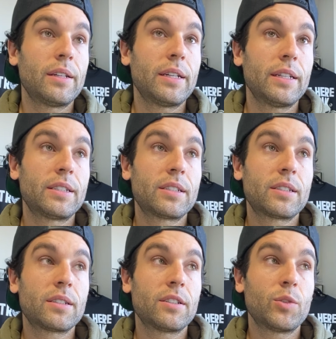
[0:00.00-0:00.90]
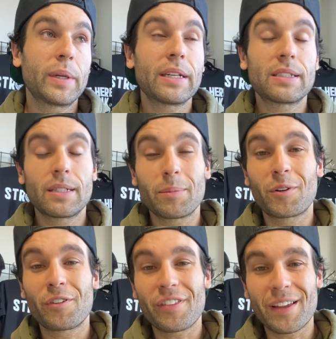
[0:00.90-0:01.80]
It's doing a
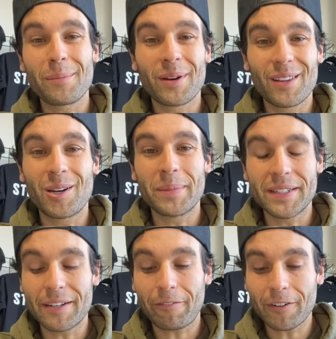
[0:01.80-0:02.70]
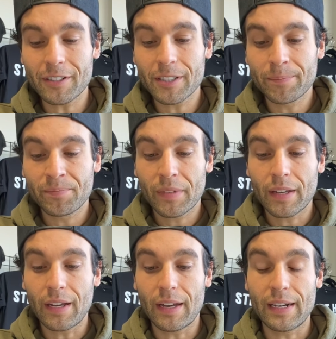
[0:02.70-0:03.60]
similar thing, but a little bit different,
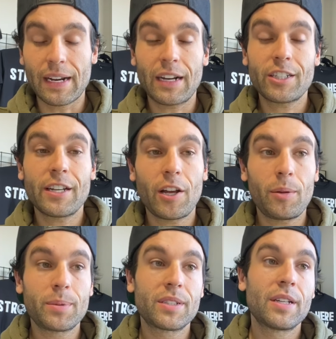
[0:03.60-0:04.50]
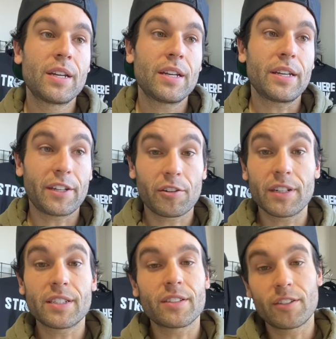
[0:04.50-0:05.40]
and it actually helps
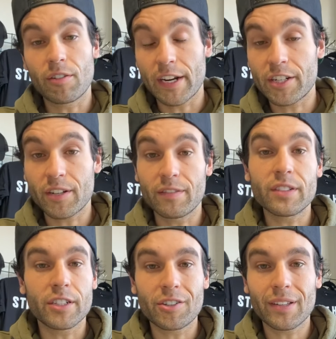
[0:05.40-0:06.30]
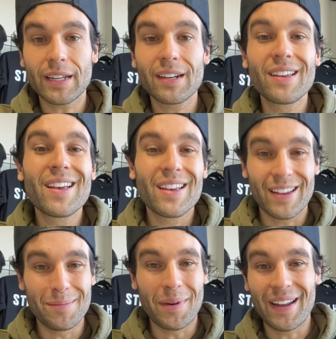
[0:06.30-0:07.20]
increase the duration of citrulline.
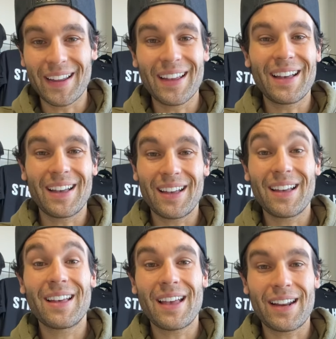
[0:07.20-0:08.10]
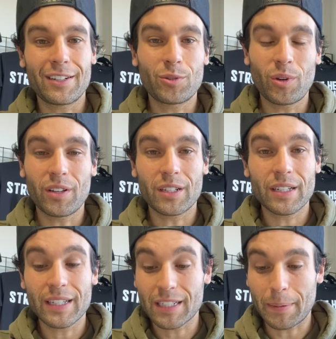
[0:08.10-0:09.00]
In my anecdotal
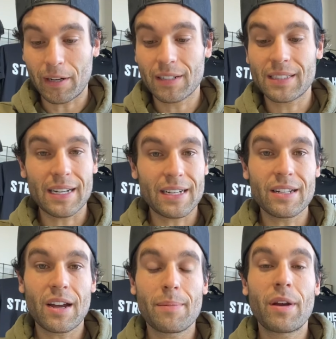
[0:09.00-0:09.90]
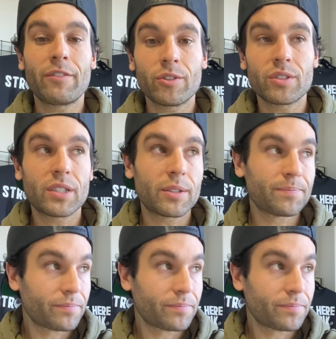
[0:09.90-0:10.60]
experience, anytime I've used it